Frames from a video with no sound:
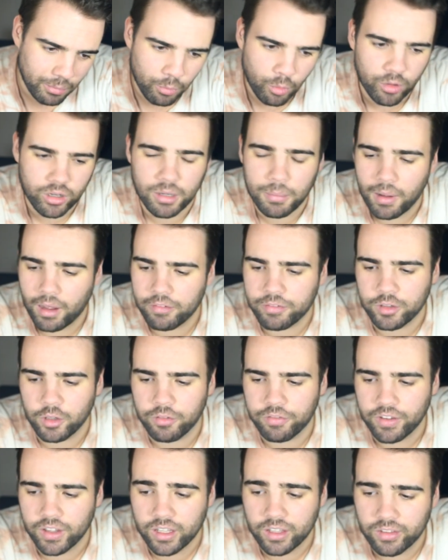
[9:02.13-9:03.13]
been worried about a few
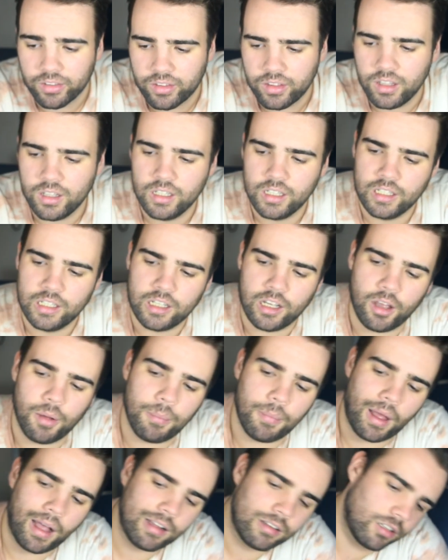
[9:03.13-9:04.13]
things.
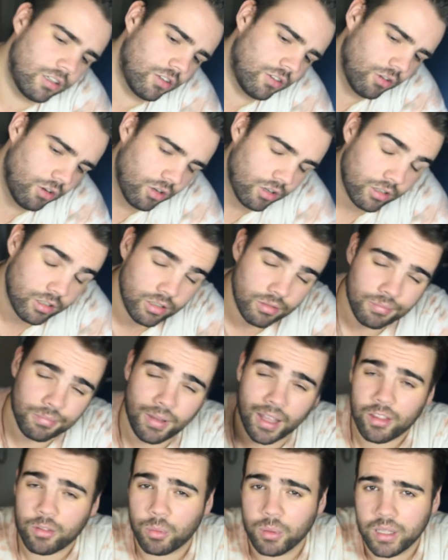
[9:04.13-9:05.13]
I'm going to talk
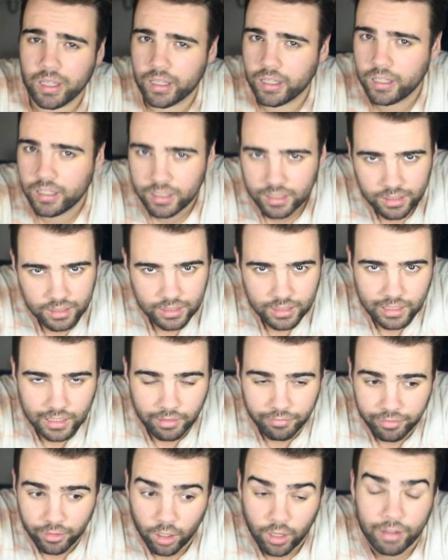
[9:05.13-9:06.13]
next week, and
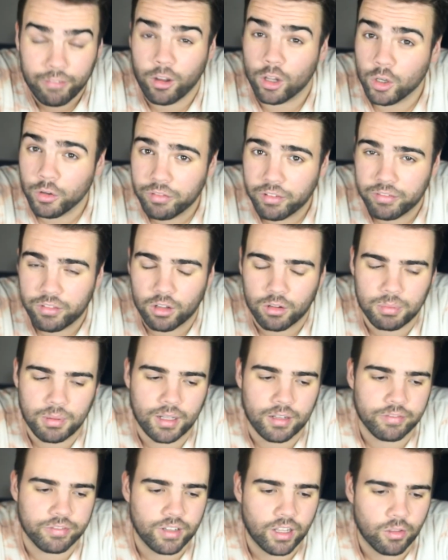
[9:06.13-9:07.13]
I've got another vlog
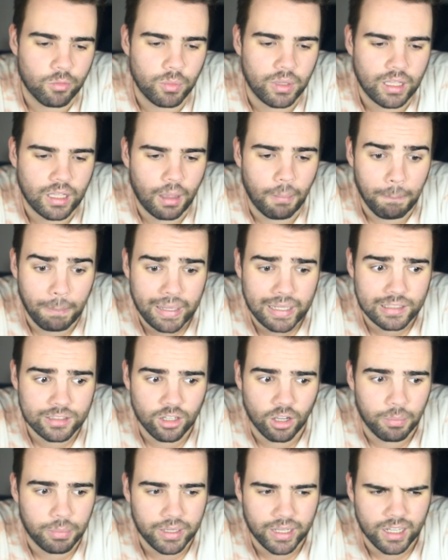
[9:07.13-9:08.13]
planned for next week, a big
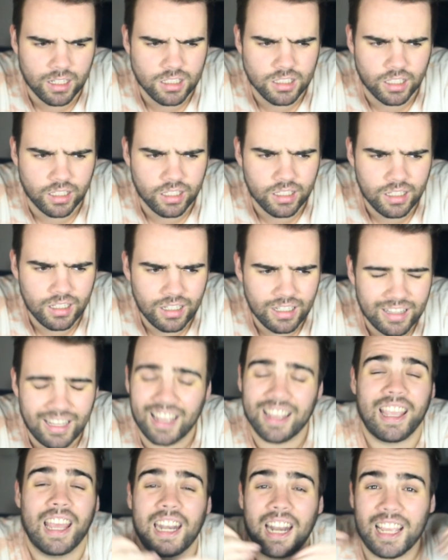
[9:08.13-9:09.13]
topic actually, that
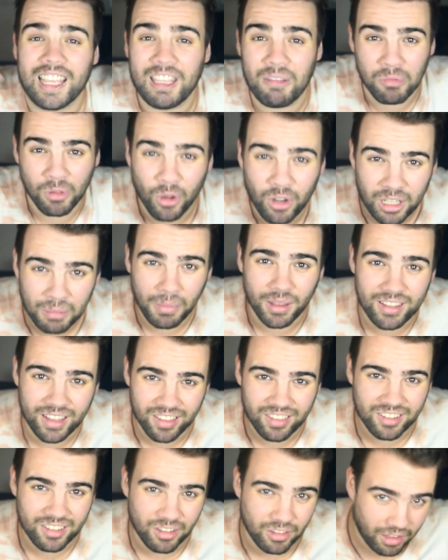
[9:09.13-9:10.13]
again, I keep talking about
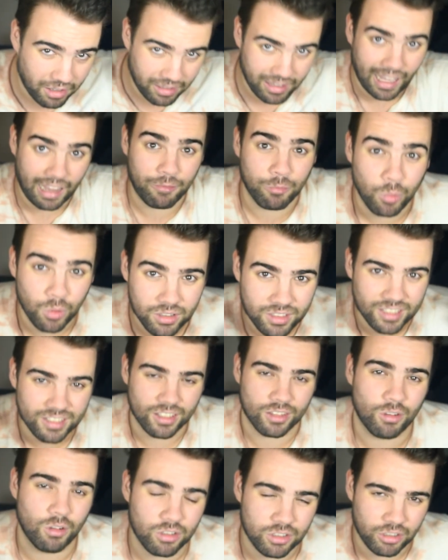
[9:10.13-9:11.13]
this because I've wanted to
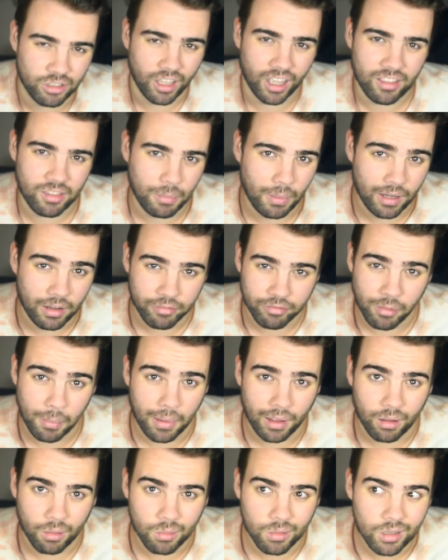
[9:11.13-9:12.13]
talk to you guys about it for
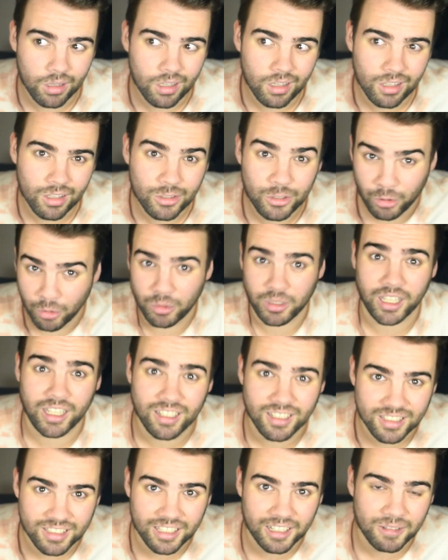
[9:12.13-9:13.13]
about 2
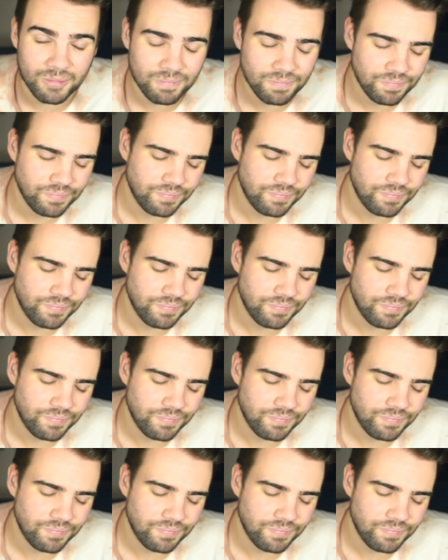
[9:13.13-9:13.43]
years now,